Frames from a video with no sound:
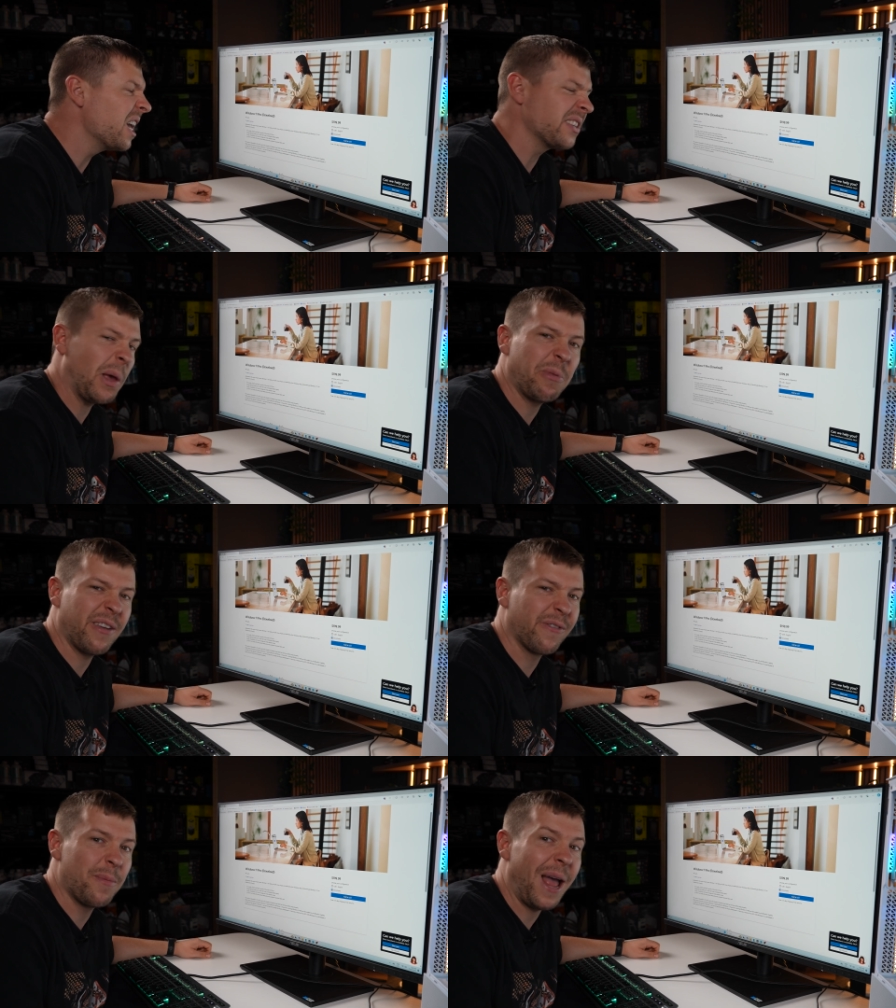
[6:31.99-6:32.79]
get
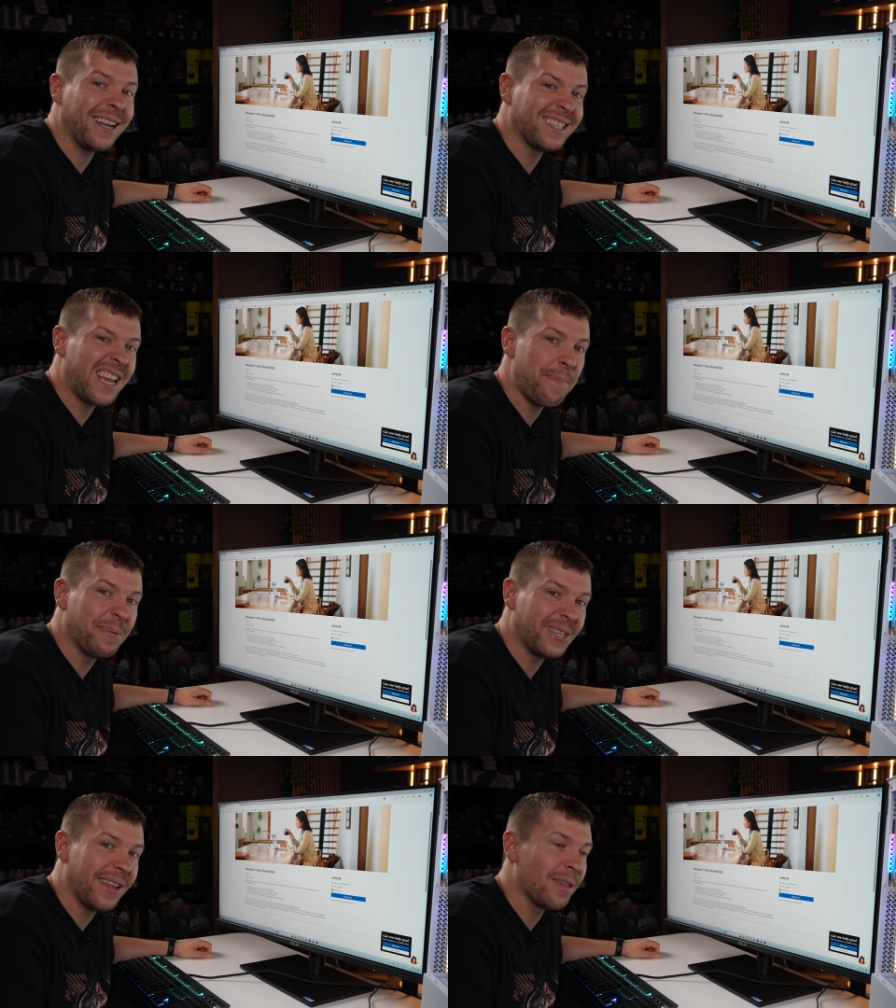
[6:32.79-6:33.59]
something for about ten
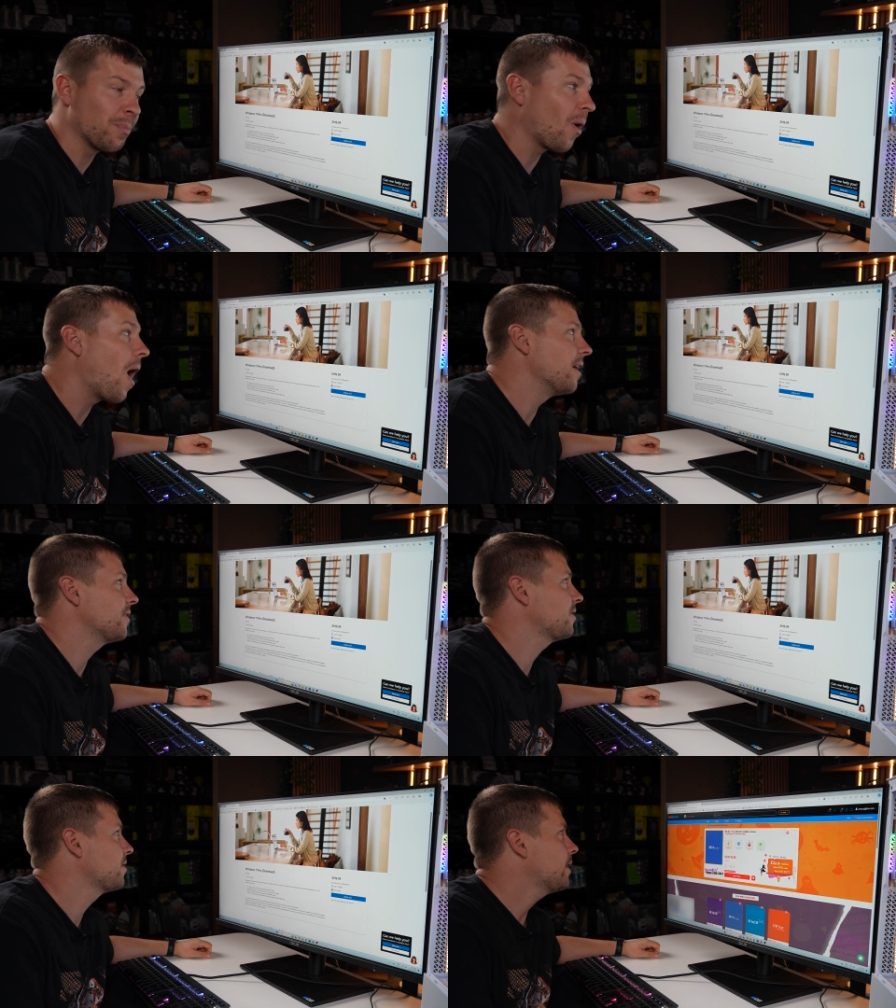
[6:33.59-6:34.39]
percent of the price.